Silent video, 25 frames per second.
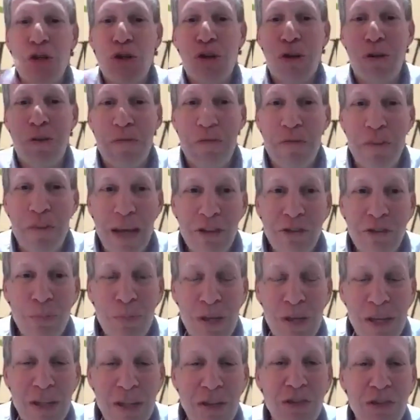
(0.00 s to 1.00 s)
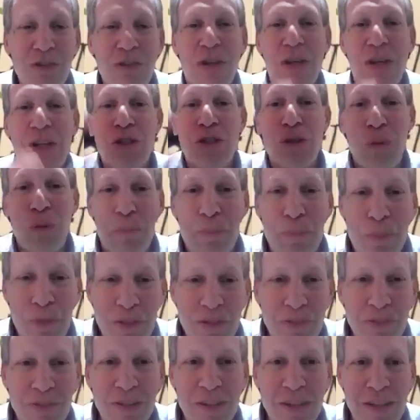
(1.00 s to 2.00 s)
your investments, in your
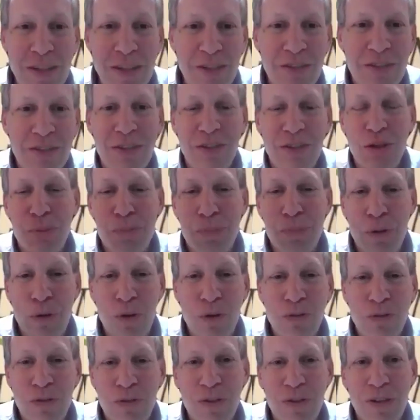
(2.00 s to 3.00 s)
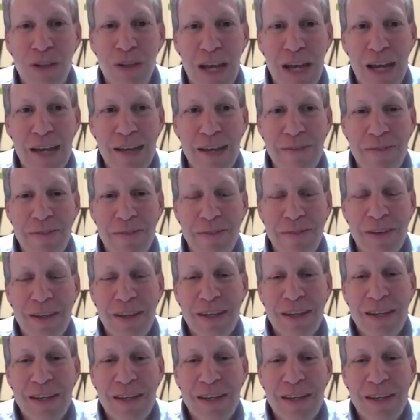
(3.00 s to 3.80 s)
business, in your personal life.